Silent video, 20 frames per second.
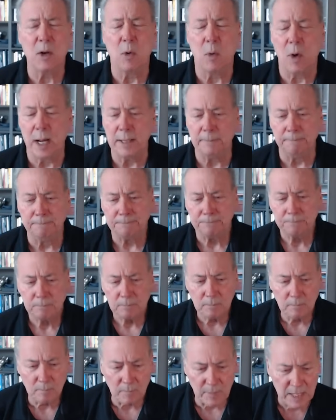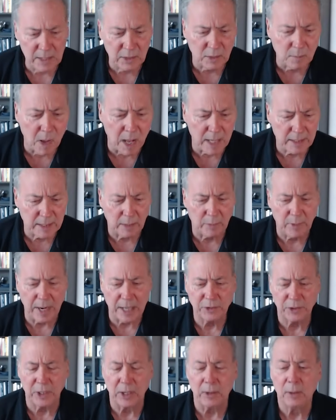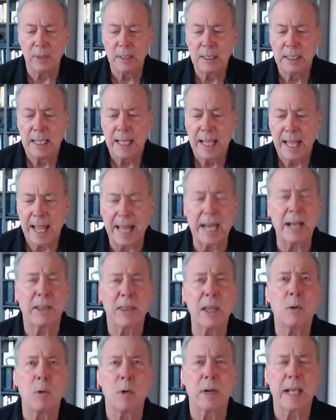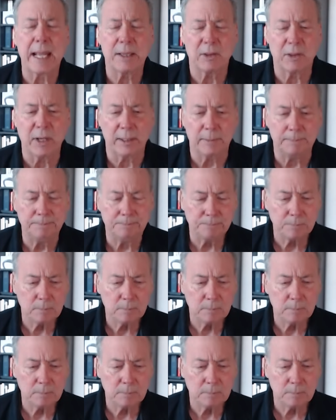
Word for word: to one is the Monte ratio, and I think we'll get there.